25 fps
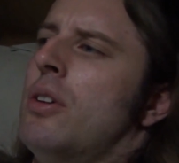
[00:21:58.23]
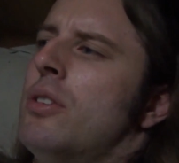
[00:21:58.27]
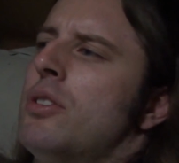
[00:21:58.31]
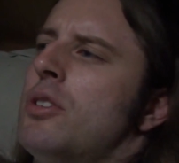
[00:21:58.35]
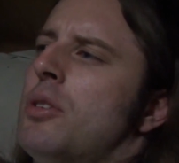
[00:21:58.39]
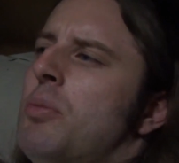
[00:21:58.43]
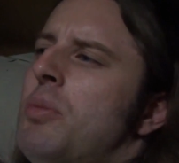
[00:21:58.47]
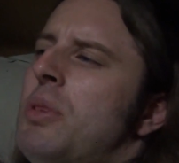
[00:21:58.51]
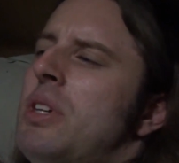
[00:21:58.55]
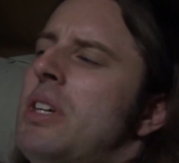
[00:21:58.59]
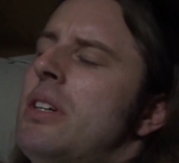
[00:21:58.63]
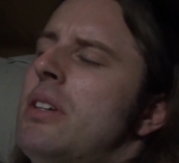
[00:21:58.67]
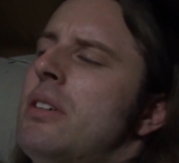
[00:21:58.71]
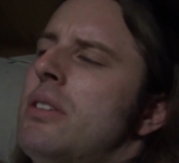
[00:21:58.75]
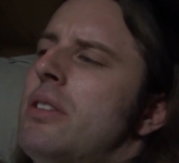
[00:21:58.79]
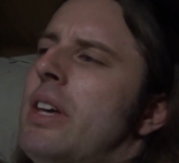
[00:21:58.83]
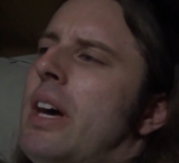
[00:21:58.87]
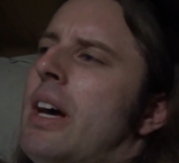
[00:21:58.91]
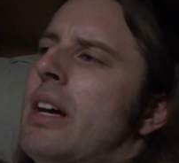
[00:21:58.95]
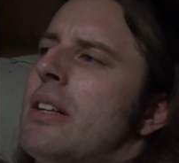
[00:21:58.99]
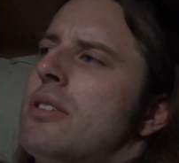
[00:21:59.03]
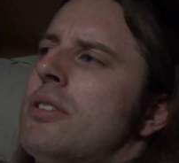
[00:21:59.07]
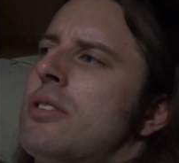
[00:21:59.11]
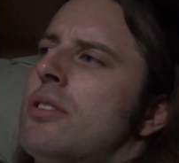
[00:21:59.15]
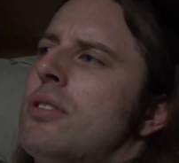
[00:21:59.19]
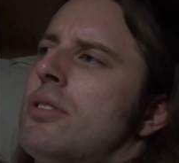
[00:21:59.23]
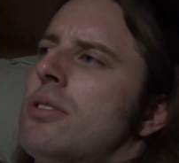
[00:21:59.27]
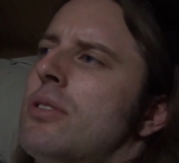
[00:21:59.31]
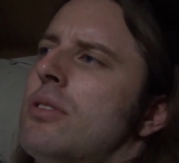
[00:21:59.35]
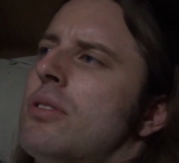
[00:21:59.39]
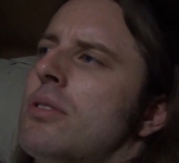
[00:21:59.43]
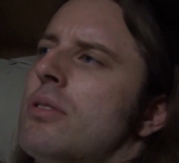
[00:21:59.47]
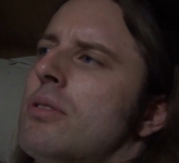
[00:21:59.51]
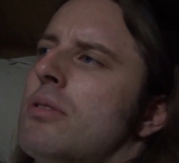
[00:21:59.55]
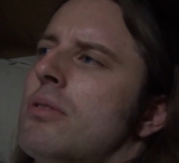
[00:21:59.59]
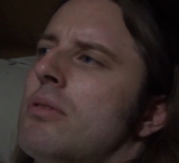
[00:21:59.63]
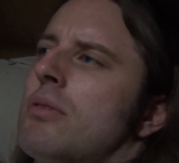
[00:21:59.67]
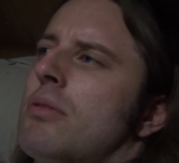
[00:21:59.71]
to me,
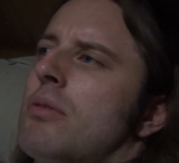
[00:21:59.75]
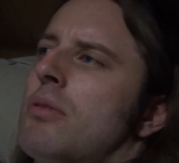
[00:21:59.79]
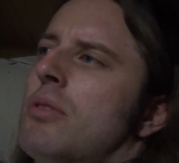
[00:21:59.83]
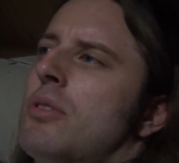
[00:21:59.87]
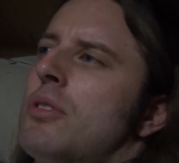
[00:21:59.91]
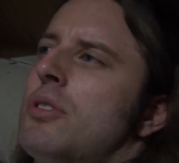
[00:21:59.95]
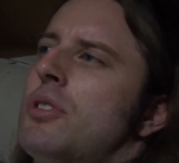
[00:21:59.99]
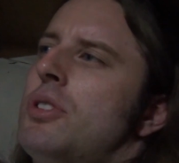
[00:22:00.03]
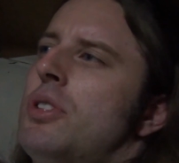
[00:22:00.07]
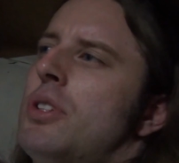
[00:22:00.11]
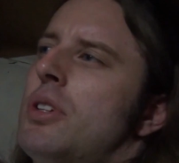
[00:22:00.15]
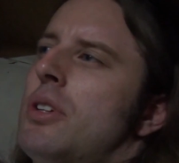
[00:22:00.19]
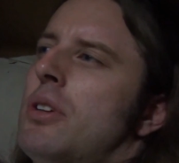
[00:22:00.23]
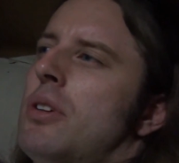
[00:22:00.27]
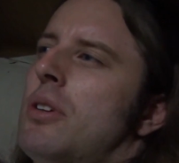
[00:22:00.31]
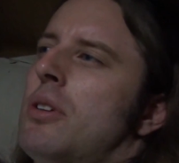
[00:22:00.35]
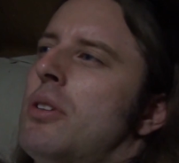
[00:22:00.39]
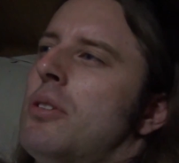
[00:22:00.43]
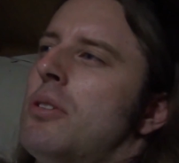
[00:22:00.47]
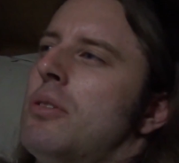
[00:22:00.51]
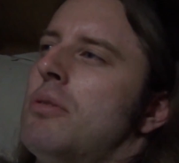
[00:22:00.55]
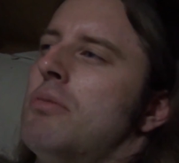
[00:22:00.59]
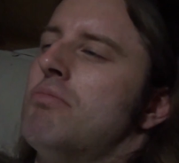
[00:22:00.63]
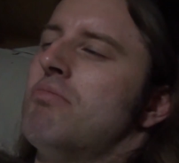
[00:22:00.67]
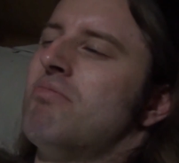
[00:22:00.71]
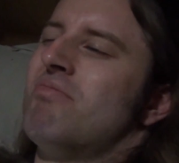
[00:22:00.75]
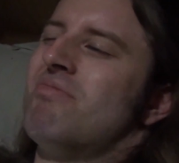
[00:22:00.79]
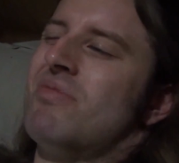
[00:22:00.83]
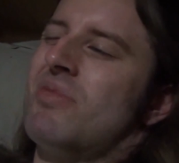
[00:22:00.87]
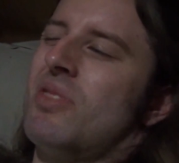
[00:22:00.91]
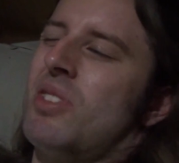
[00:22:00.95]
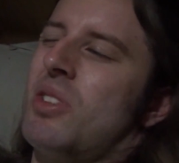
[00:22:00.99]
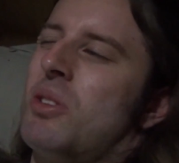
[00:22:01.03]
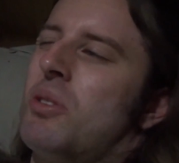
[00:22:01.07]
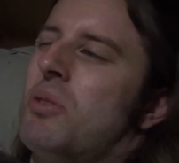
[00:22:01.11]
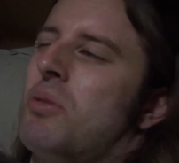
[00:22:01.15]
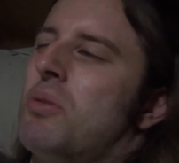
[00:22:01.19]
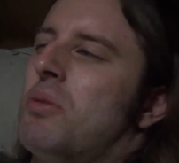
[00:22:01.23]
that's still
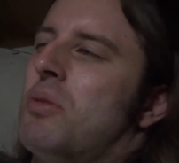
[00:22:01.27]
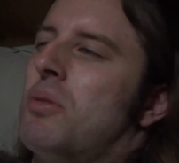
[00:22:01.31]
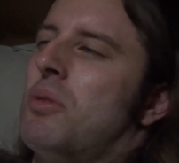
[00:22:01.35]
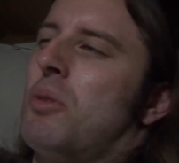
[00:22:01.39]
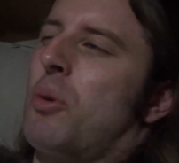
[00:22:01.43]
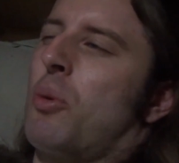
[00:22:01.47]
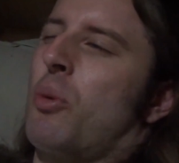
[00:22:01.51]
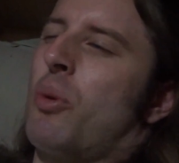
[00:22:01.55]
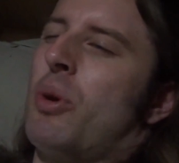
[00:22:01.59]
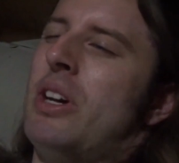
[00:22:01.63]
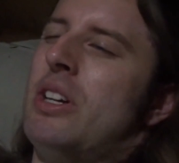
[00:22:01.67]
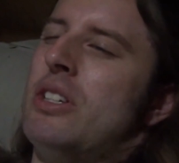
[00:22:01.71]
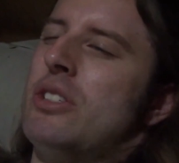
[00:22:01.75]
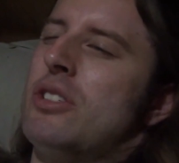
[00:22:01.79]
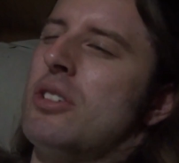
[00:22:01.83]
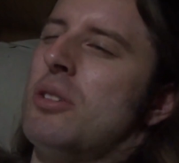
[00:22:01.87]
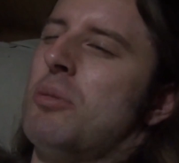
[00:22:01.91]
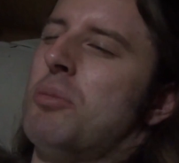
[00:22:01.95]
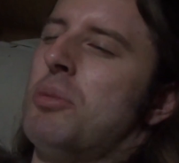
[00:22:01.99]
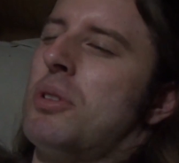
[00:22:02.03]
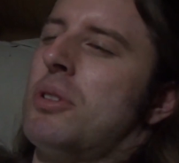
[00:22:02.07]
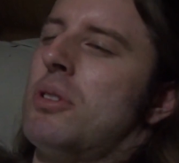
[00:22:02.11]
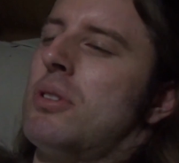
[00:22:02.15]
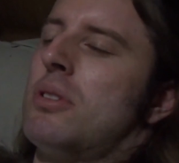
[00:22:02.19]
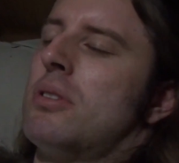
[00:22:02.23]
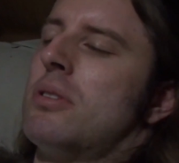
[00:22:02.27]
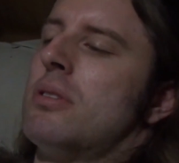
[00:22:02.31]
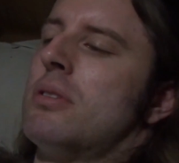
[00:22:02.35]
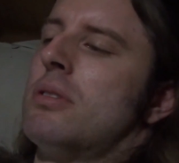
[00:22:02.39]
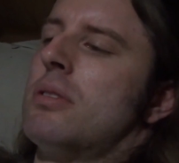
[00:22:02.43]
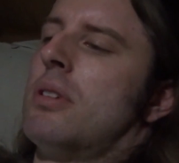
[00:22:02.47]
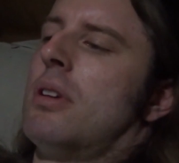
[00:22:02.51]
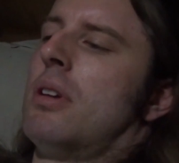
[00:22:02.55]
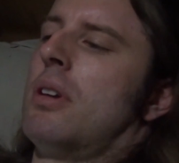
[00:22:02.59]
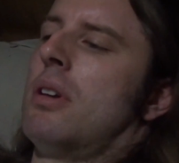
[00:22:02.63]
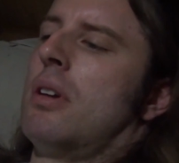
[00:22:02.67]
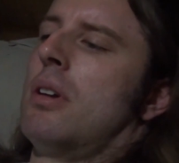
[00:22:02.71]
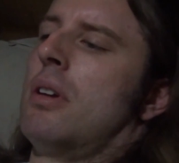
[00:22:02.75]
reasonable.
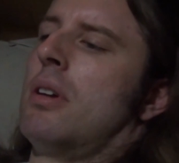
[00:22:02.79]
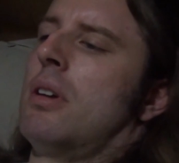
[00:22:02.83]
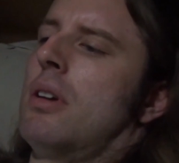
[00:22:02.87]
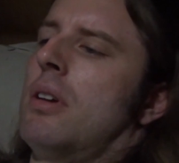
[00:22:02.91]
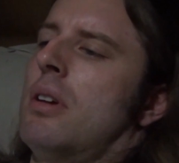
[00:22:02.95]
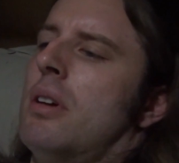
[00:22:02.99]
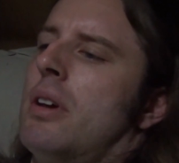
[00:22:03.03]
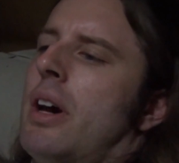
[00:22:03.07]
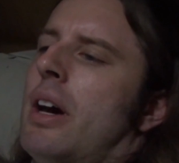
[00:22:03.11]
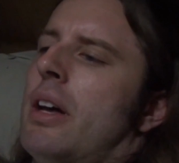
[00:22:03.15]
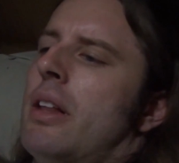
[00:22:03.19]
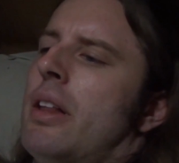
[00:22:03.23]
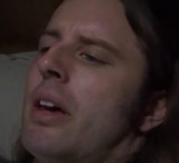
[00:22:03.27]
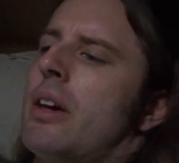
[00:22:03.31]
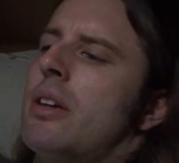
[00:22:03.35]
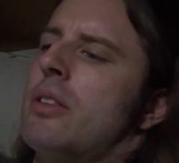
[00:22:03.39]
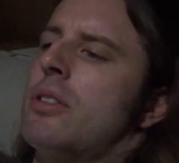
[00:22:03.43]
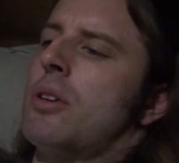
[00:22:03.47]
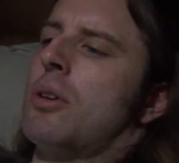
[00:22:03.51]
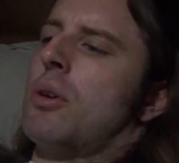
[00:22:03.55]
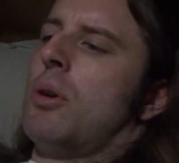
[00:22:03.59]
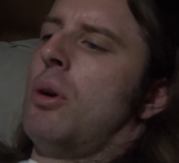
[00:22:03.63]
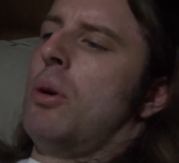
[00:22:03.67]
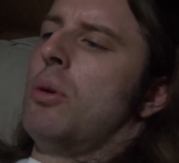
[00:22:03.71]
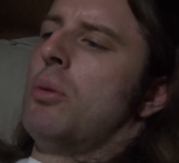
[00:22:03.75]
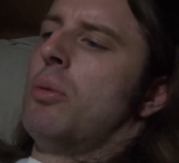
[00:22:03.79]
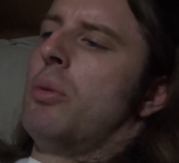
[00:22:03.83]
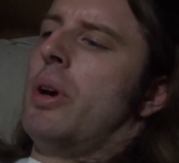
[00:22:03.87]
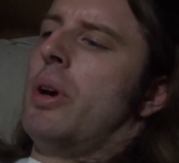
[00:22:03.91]
I like the cold